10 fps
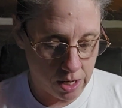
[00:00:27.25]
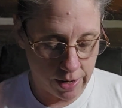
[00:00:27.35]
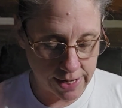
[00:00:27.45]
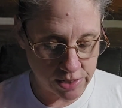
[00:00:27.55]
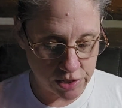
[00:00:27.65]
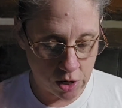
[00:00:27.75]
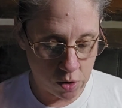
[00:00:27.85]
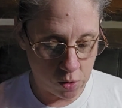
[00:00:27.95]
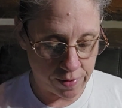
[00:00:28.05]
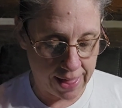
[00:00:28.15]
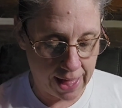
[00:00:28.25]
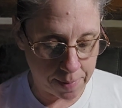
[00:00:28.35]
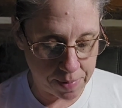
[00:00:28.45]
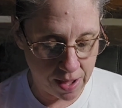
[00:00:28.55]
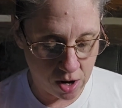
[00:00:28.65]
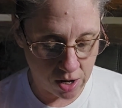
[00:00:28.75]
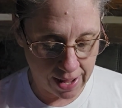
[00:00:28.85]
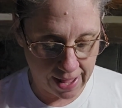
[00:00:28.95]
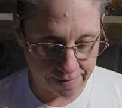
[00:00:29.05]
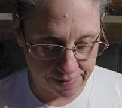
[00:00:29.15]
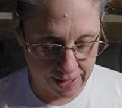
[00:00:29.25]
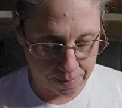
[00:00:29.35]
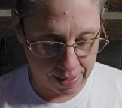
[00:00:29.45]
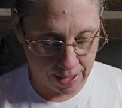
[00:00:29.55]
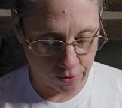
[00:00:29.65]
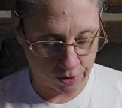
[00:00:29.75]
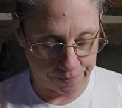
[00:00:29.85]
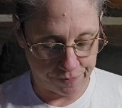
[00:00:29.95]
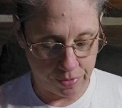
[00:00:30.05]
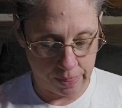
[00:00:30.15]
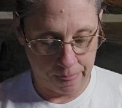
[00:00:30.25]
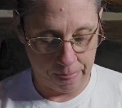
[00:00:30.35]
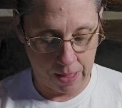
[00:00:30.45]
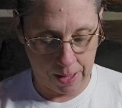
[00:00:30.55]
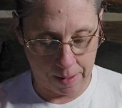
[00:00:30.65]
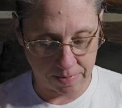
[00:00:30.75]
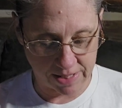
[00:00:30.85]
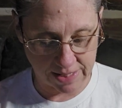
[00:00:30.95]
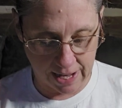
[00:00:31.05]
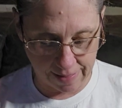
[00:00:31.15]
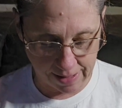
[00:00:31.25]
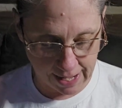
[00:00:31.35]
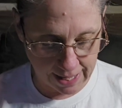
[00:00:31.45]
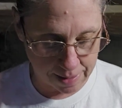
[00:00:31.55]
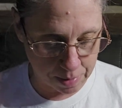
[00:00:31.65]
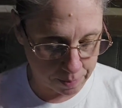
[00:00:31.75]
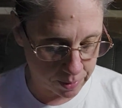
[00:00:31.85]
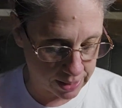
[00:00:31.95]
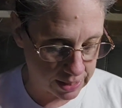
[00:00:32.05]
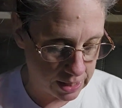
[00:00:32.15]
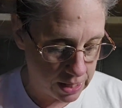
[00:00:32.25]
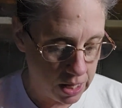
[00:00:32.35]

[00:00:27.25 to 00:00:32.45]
All right, so the Happy Heart Afghan pattern design that I came up with,